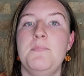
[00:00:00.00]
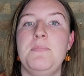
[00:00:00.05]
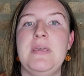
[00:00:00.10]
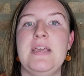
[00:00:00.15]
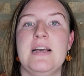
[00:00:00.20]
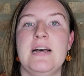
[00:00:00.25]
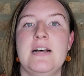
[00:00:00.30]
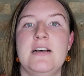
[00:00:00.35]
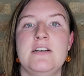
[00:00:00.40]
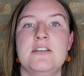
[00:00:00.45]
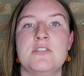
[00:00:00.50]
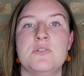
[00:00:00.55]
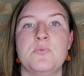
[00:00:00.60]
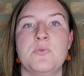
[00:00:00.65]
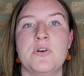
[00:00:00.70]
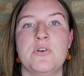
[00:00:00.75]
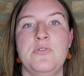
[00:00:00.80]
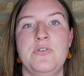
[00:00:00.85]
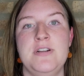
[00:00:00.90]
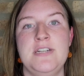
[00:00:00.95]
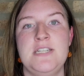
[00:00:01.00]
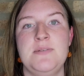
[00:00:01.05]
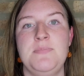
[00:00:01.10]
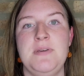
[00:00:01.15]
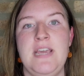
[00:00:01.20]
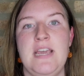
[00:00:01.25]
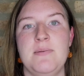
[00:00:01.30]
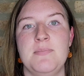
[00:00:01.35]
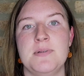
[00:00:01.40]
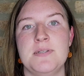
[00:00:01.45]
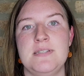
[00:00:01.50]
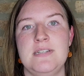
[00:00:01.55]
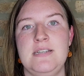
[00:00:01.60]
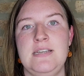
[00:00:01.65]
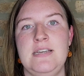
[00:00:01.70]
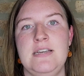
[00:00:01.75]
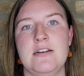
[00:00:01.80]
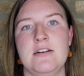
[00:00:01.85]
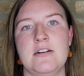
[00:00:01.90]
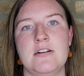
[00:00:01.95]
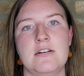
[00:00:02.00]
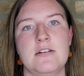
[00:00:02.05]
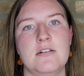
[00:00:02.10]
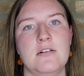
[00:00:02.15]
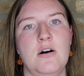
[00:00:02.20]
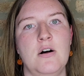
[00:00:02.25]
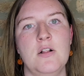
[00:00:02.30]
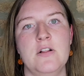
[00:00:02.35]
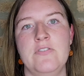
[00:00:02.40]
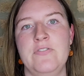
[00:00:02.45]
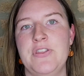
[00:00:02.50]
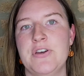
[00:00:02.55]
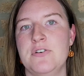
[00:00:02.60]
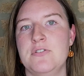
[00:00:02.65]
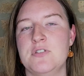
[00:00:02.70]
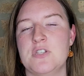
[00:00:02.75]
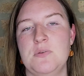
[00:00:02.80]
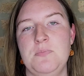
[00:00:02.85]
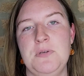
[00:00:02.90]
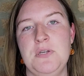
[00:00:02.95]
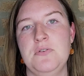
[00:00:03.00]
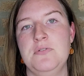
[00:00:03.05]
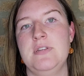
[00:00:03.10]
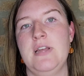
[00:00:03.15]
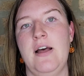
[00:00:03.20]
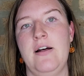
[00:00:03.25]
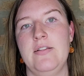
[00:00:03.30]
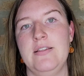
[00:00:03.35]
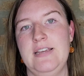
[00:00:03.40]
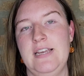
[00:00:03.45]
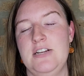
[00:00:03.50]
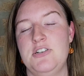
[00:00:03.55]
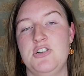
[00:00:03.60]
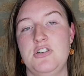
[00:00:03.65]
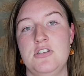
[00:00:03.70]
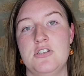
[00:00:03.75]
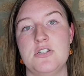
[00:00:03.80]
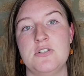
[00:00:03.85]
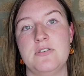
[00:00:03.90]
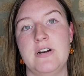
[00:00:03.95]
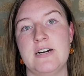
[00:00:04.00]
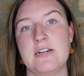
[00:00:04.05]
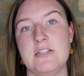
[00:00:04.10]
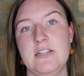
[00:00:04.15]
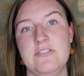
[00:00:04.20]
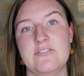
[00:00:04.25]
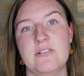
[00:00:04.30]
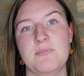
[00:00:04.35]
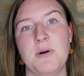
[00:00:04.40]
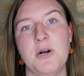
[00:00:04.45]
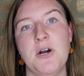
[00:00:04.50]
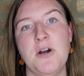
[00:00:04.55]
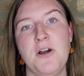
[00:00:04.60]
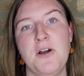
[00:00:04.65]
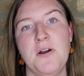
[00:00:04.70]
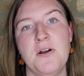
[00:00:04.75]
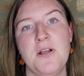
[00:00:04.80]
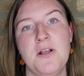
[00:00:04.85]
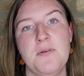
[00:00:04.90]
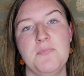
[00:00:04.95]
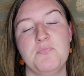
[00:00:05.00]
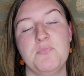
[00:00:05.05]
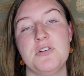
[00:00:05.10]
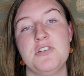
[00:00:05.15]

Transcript: because we're going to be able to hear all of those abuse allegations directly from her,